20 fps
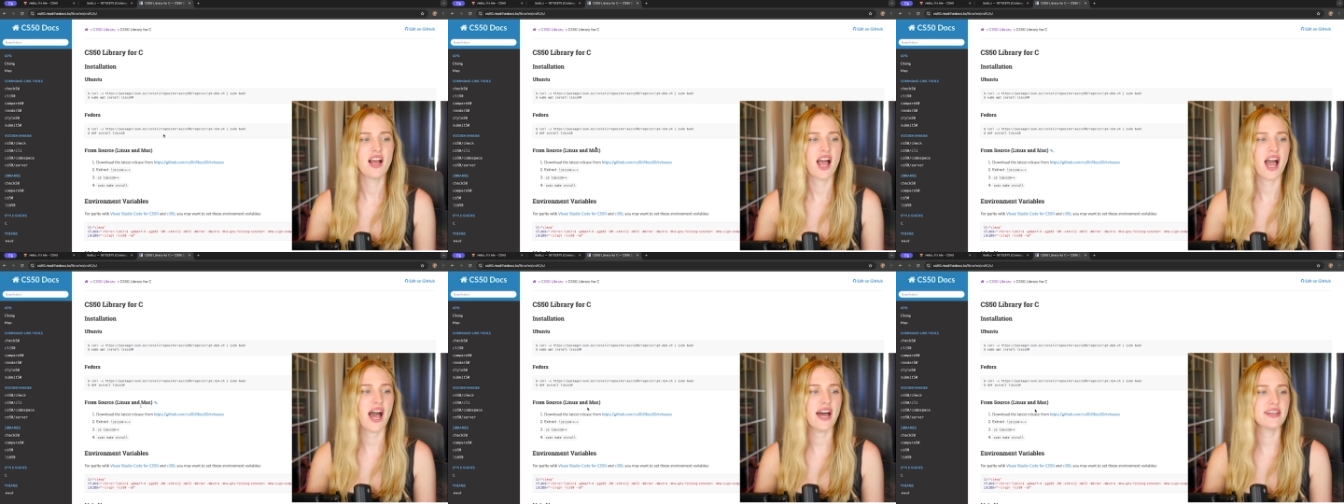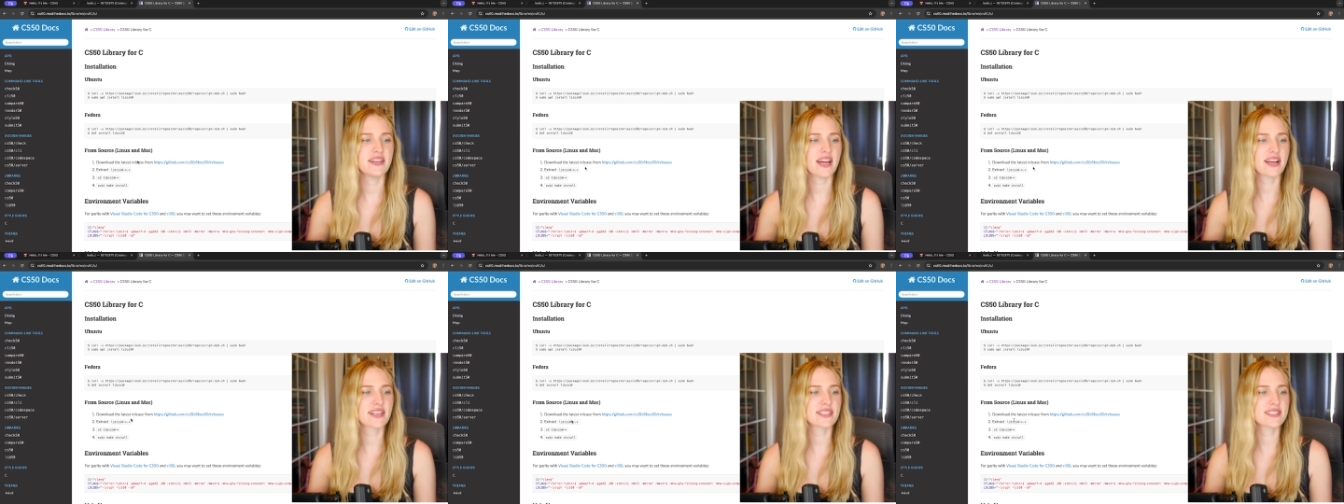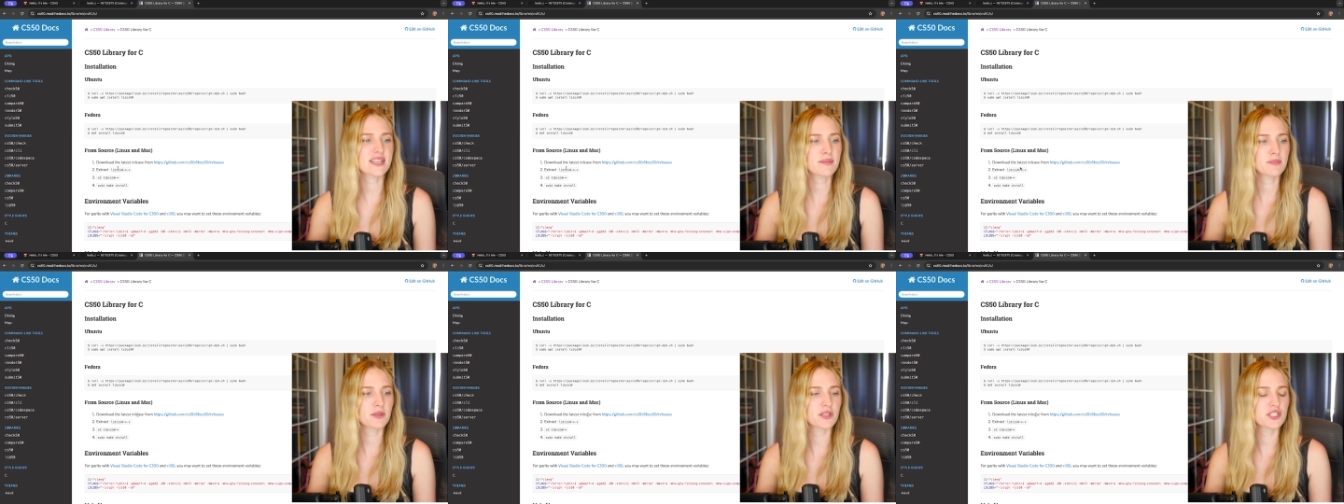And uh, next
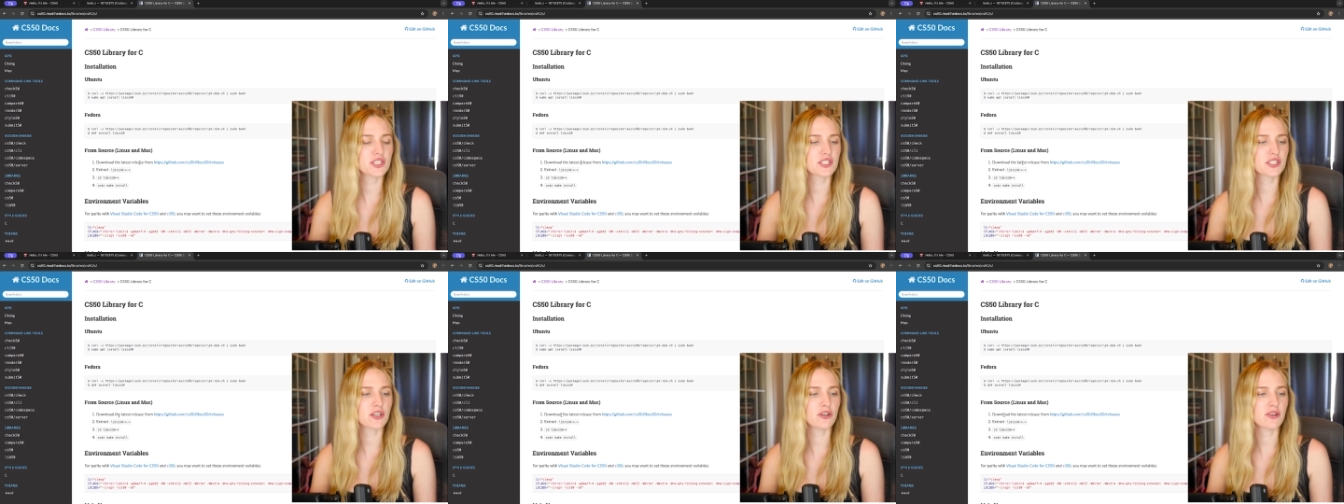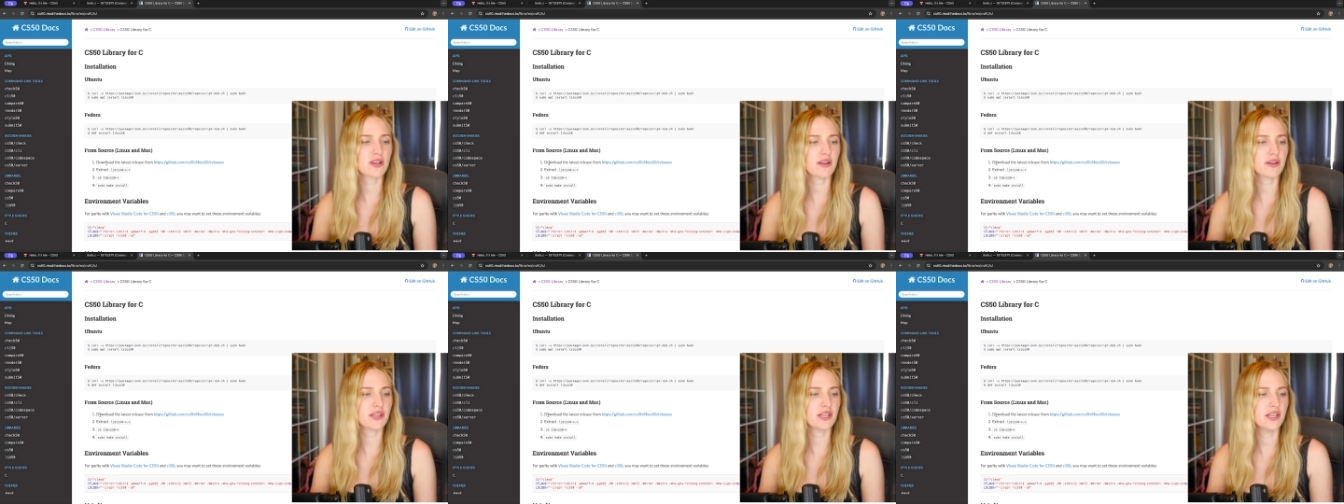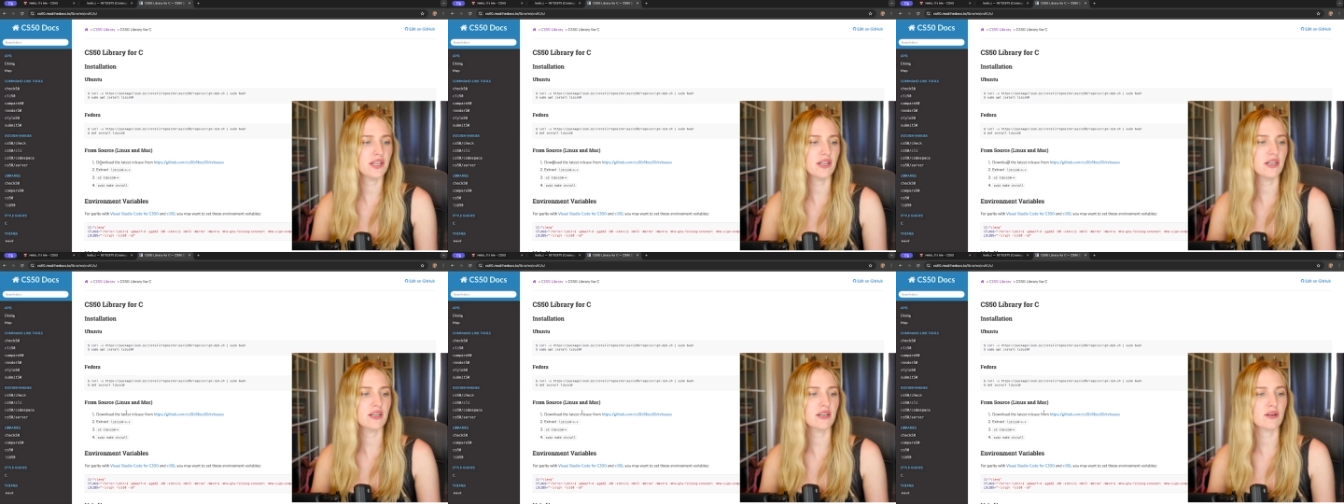up, let's just go down
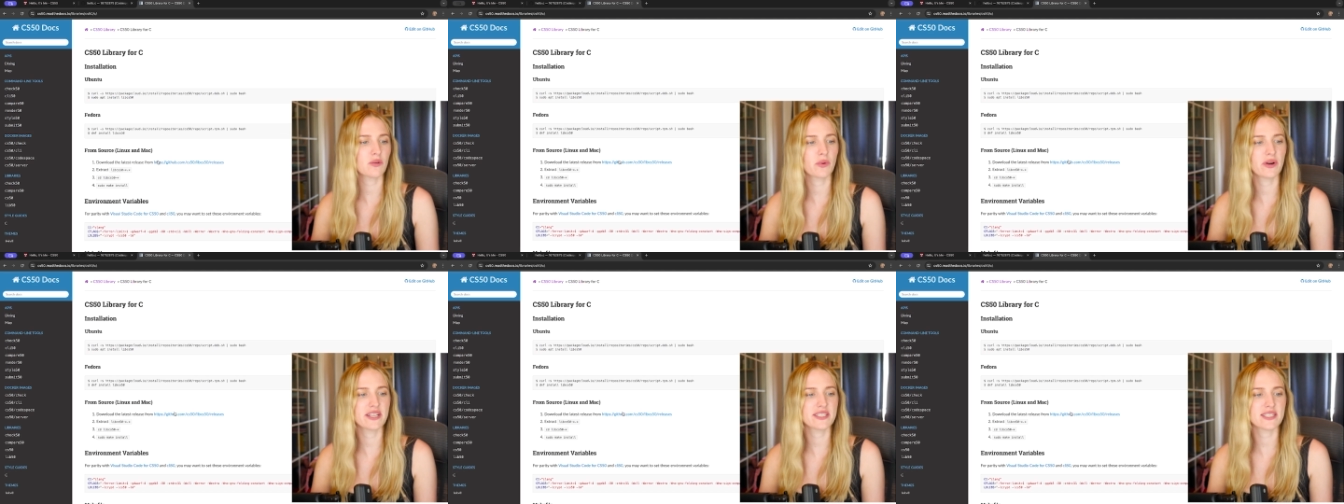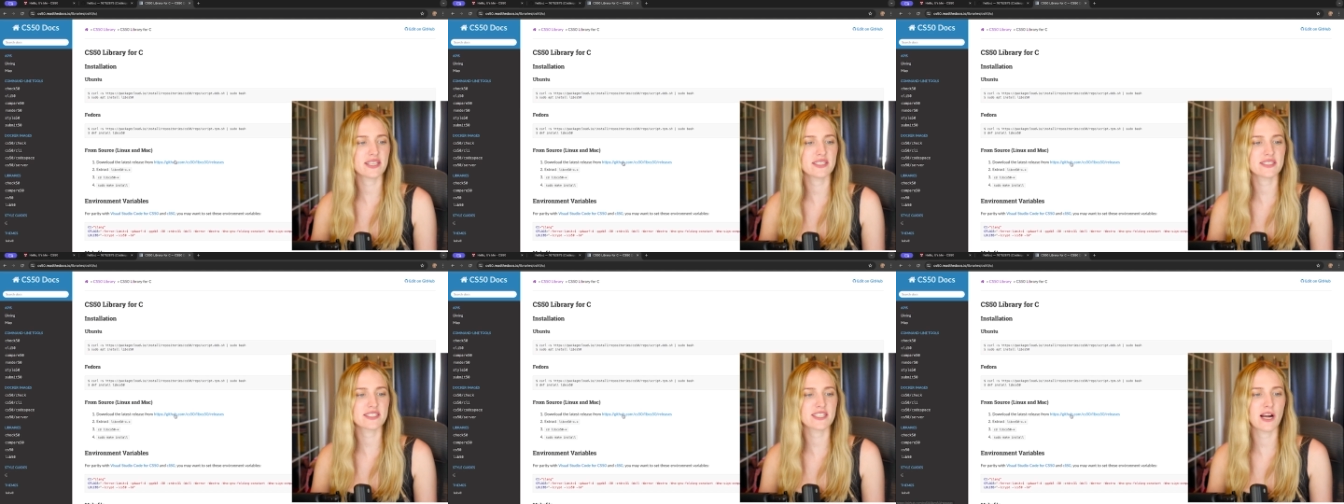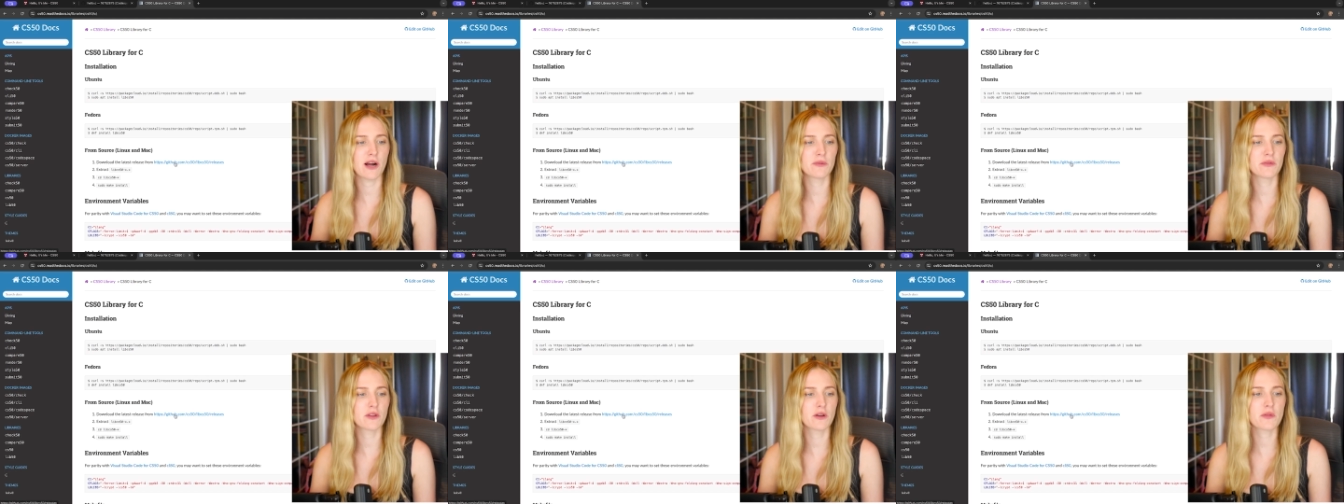here where it says
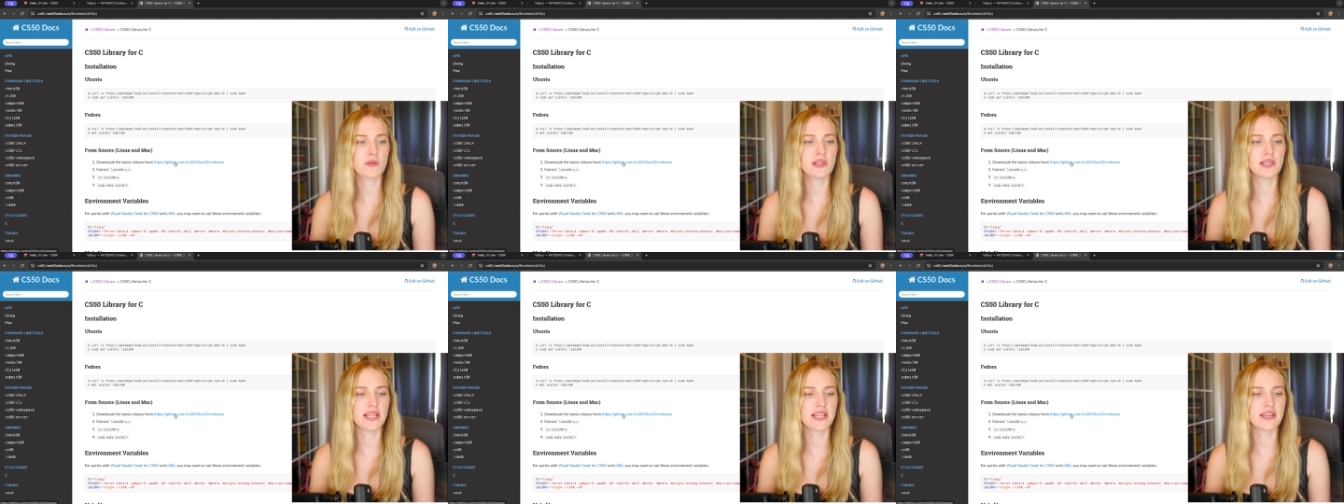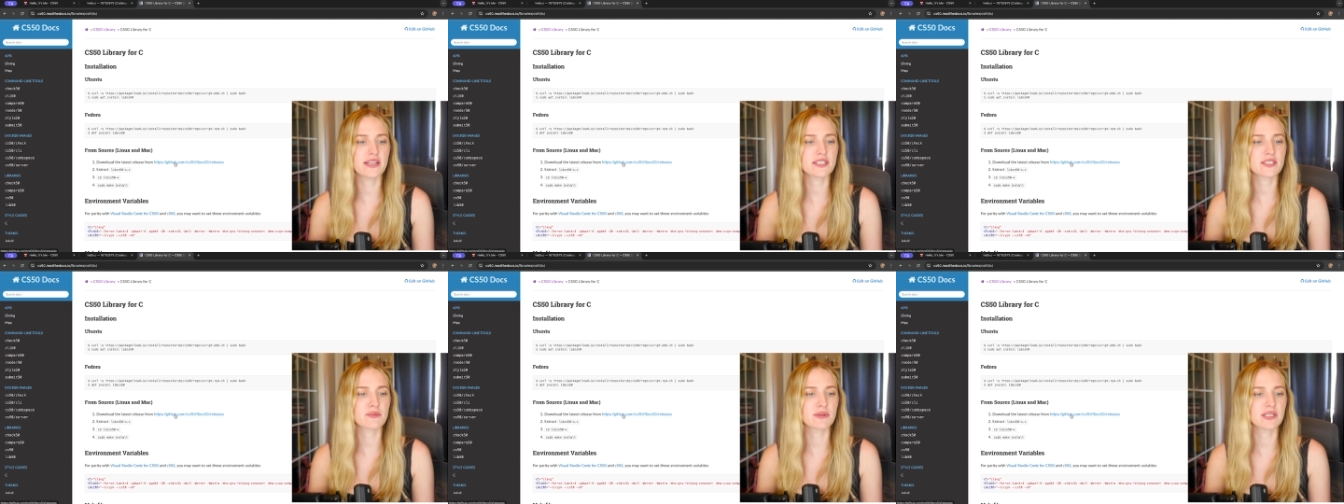download the latest